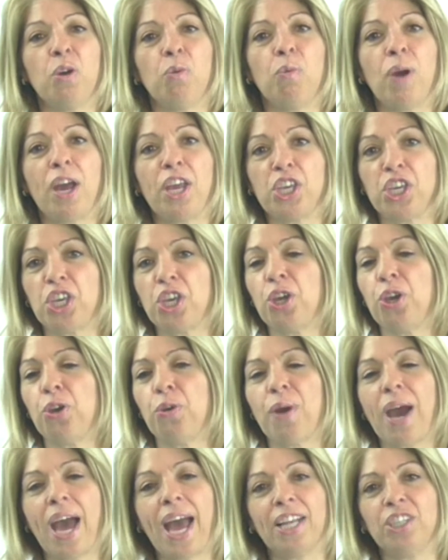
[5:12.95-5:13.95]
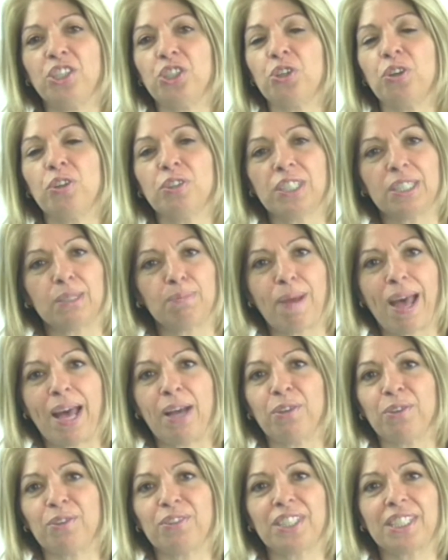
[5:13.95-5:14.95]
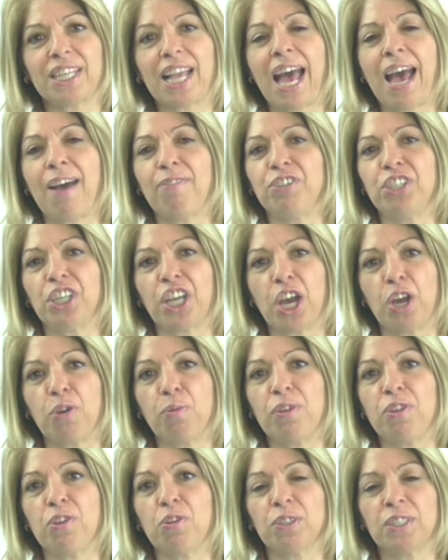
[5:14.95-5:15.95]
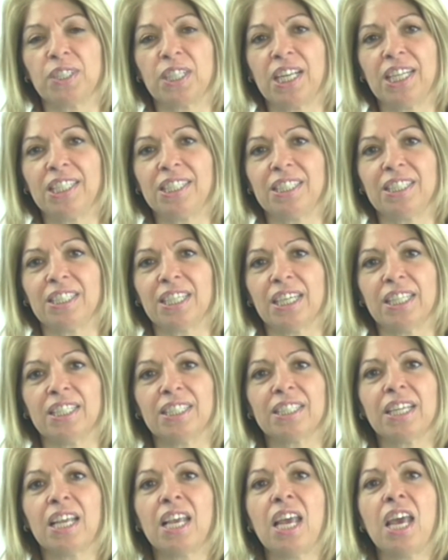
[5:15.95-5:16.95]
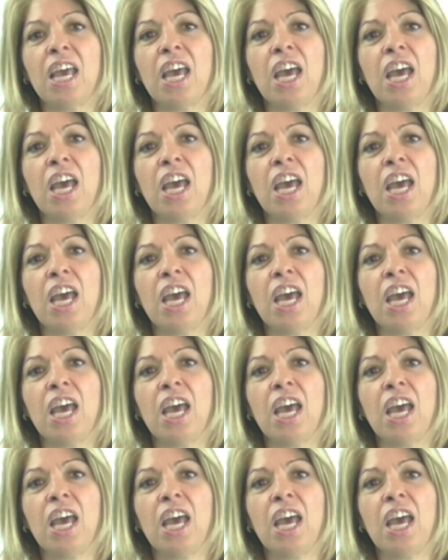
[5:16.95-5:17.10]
where you and your spouse have to go with your solicitors.